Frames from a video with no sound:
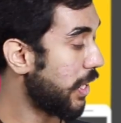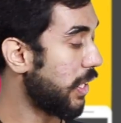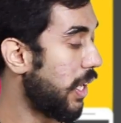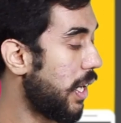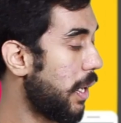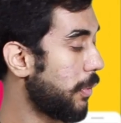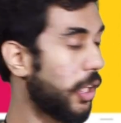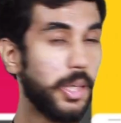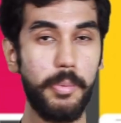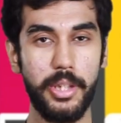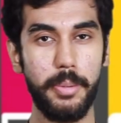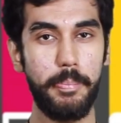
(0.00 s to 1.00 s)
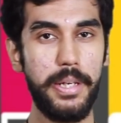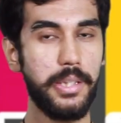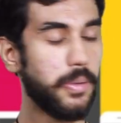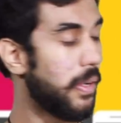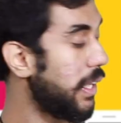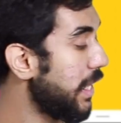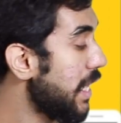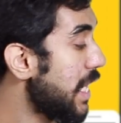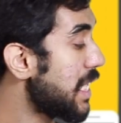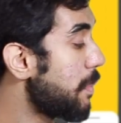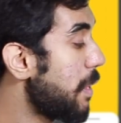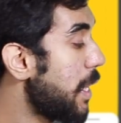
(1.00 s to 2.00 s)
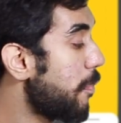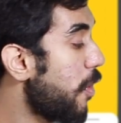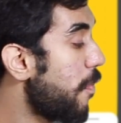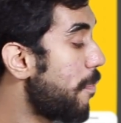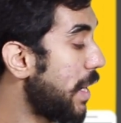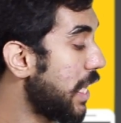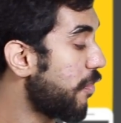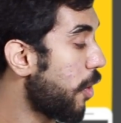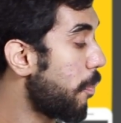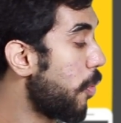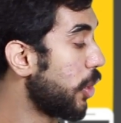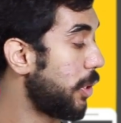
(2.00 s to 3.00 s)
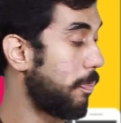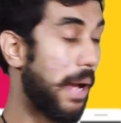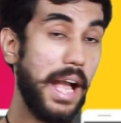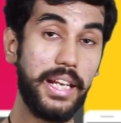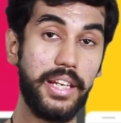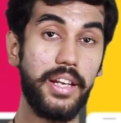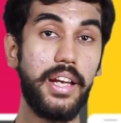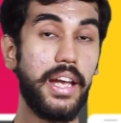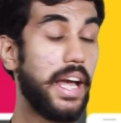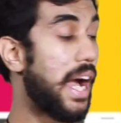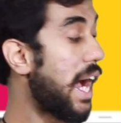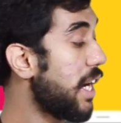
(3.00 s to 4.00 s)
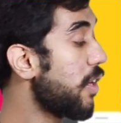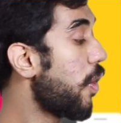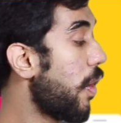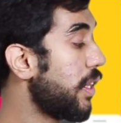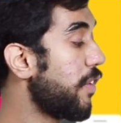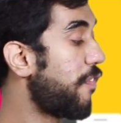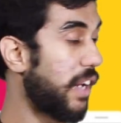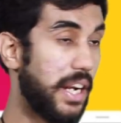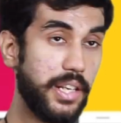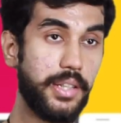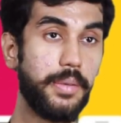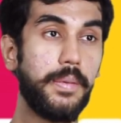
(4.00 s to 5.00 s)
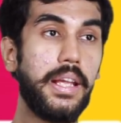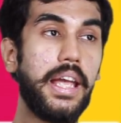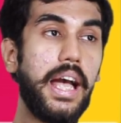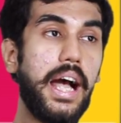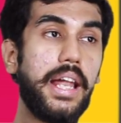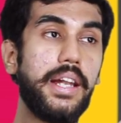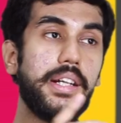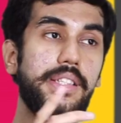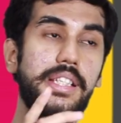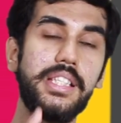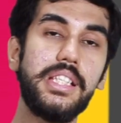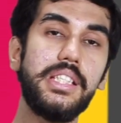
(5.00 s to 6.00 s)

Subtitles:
Talking about the build quality, it's made up of metal from both back and on the front. And this